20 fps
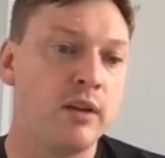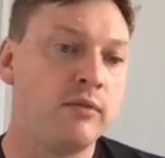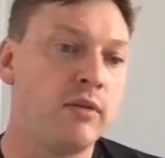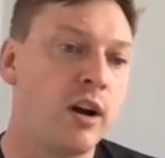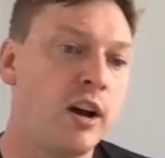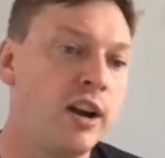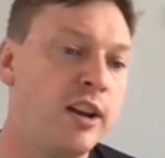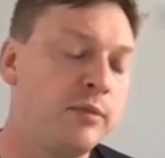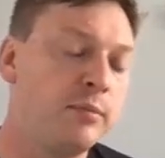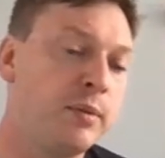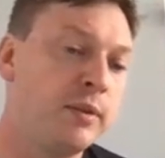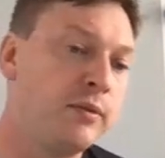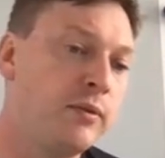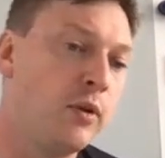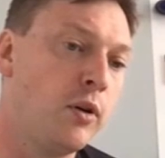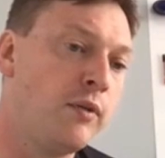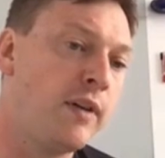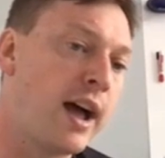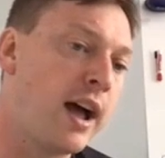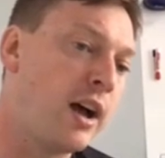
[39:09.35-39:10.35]
arrive
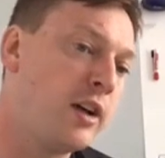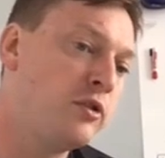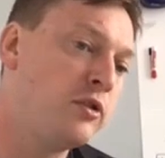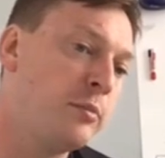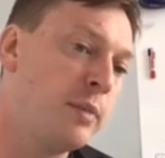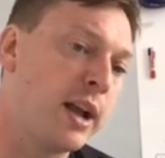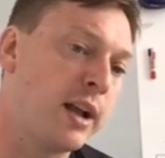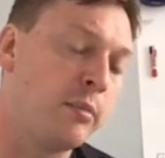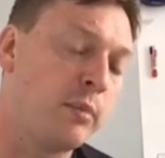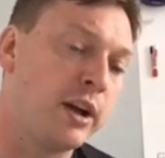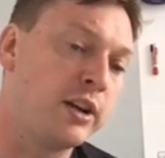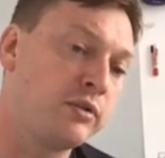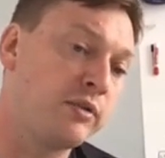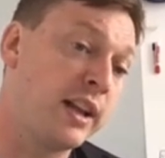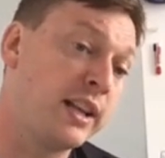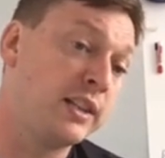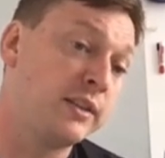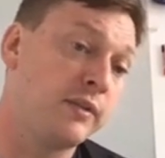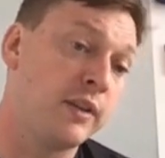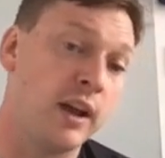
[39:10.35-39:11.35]
before that 100 MB
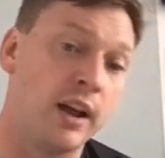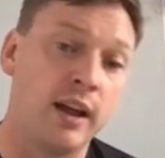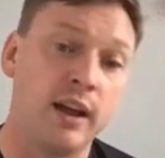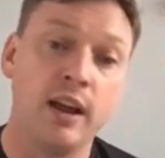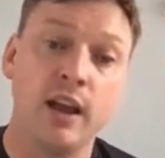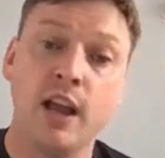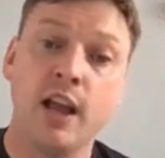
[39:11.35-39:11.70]
transfer